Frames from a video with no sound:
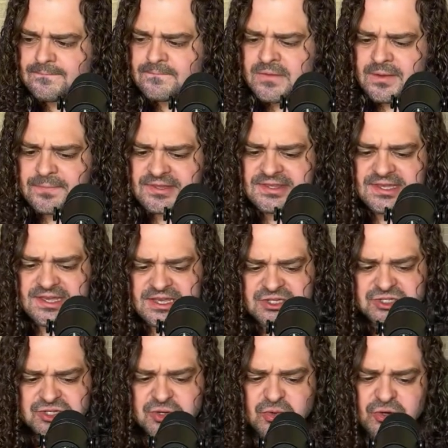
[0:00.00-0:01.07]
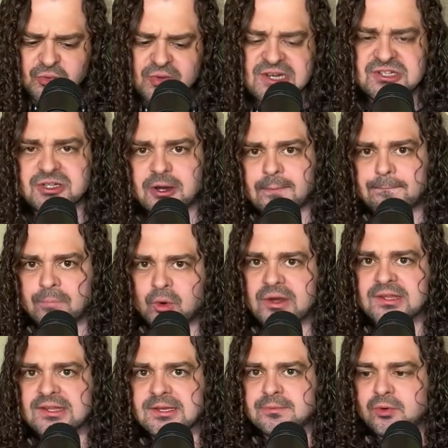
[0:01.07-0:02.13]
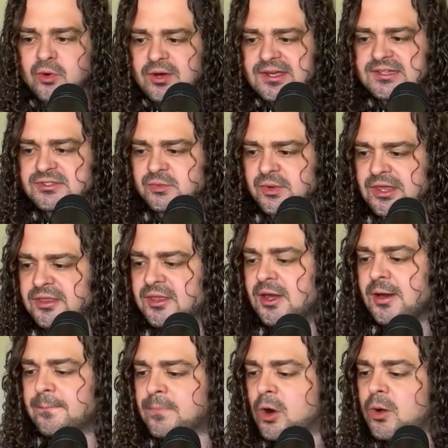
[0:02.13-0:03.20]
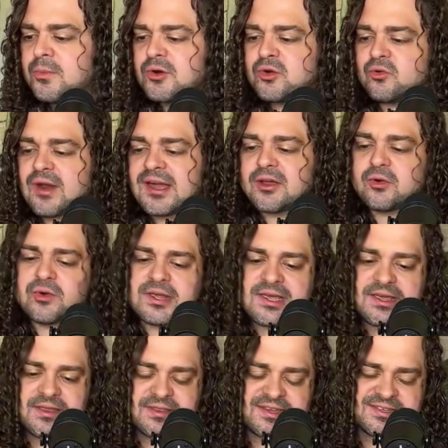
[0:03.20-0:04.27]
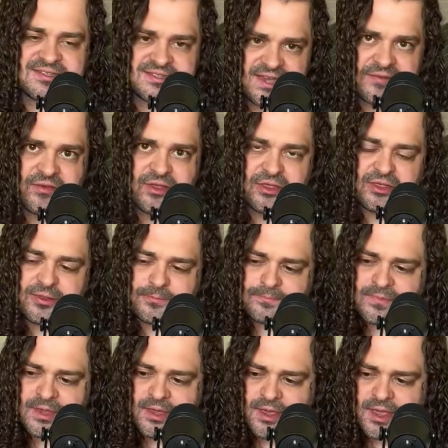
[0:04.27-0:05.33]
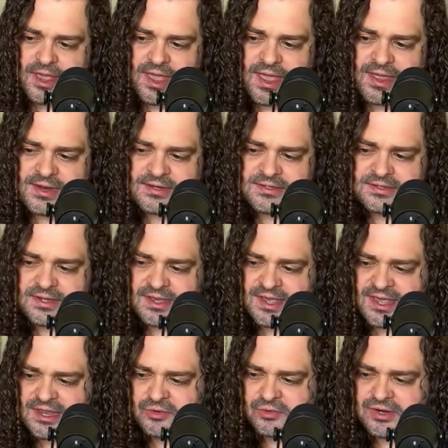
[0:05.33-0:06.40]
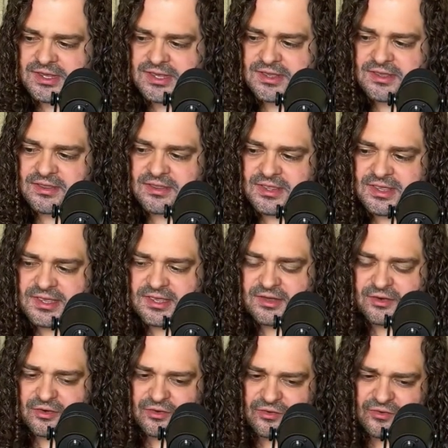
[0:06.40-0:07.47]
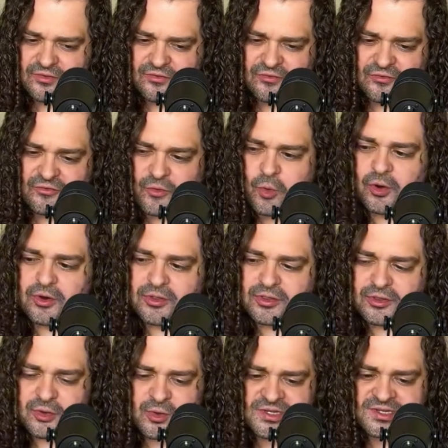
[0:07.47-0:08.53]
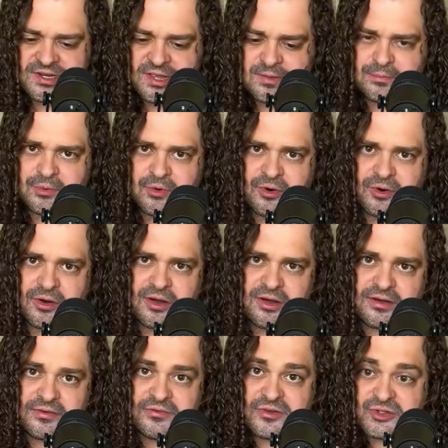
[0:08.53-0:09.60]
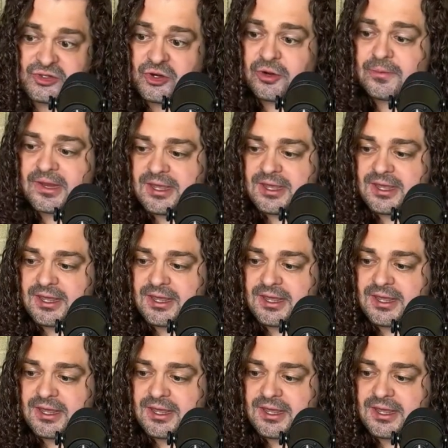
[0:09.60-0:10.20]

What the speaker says: But the issue would reach a boiling point with Pope Gregory VII and Henry IV, who was an emperor of Germany.